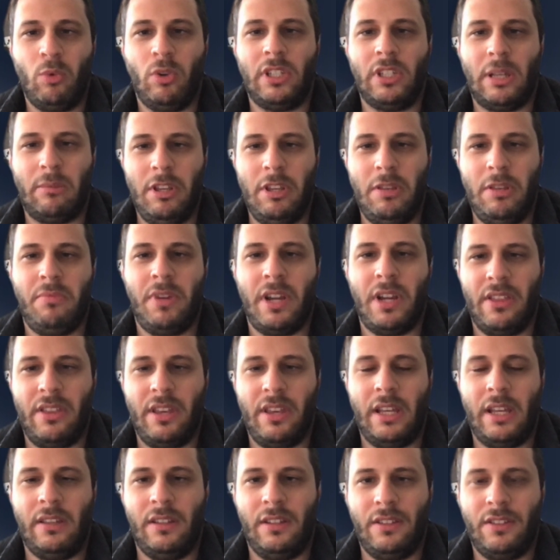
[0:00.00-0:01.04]
what I mean by
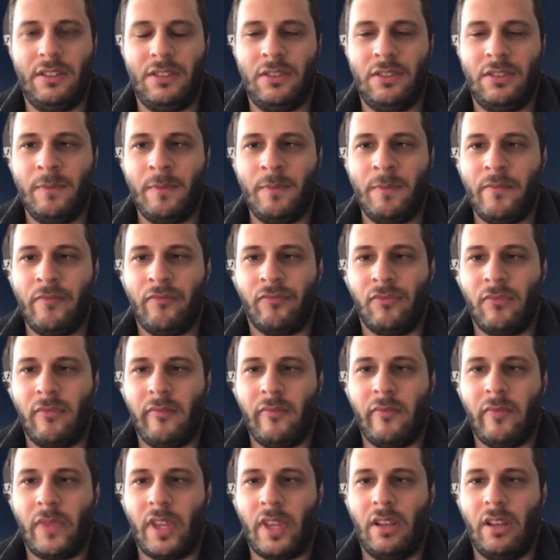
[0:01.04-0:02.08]
that is,
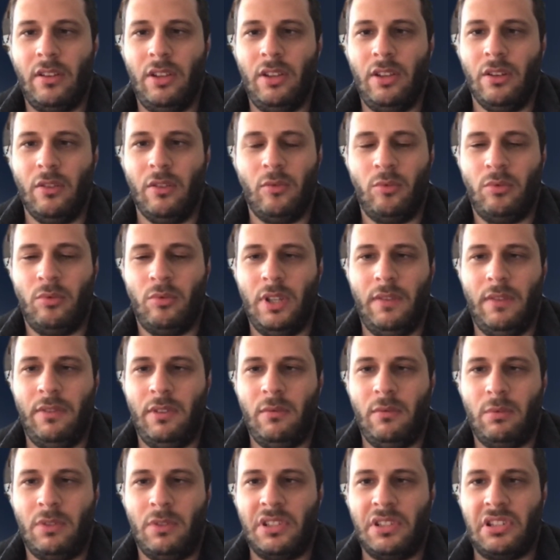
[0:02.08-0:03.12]
if you
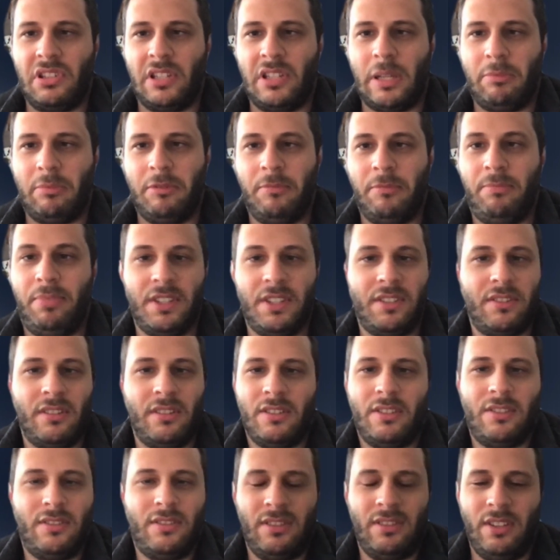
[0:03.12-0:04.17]
want to set up a
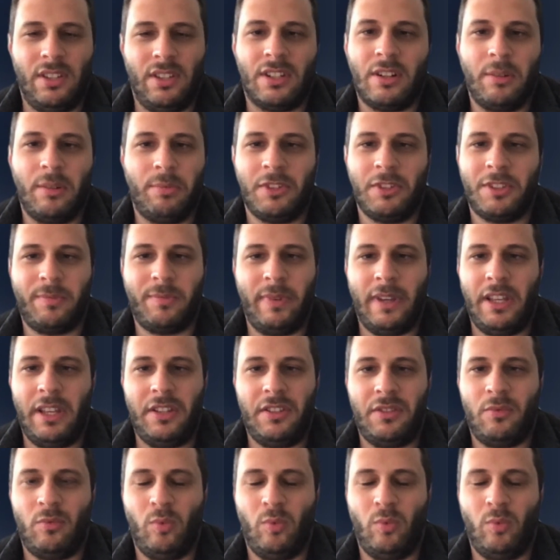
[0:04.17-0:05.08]
business in the crypto space,